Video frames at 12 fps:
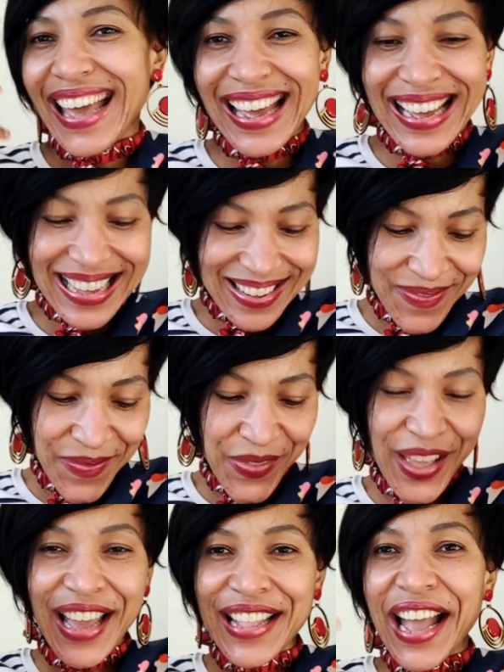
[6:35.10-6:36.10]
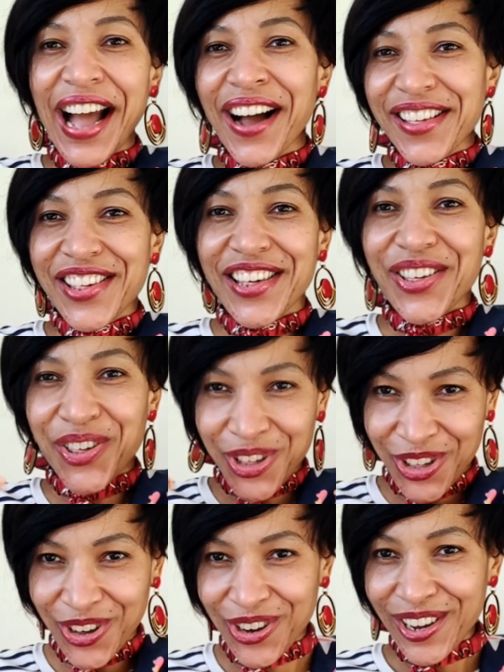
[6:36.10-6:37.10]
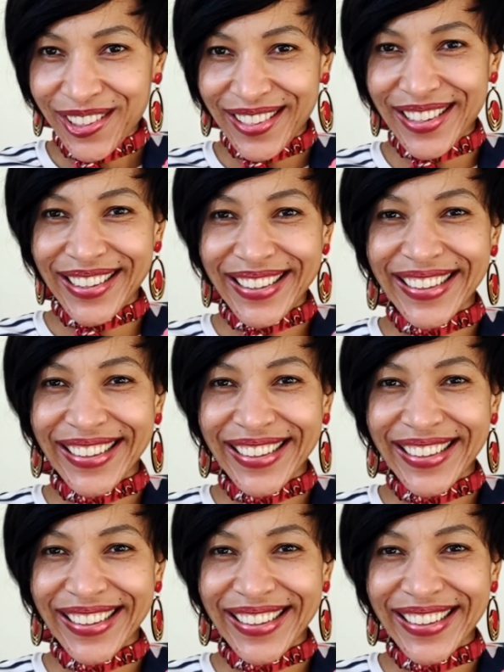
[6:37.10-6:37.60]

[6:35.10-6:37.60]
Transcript: um, an Archer shirt,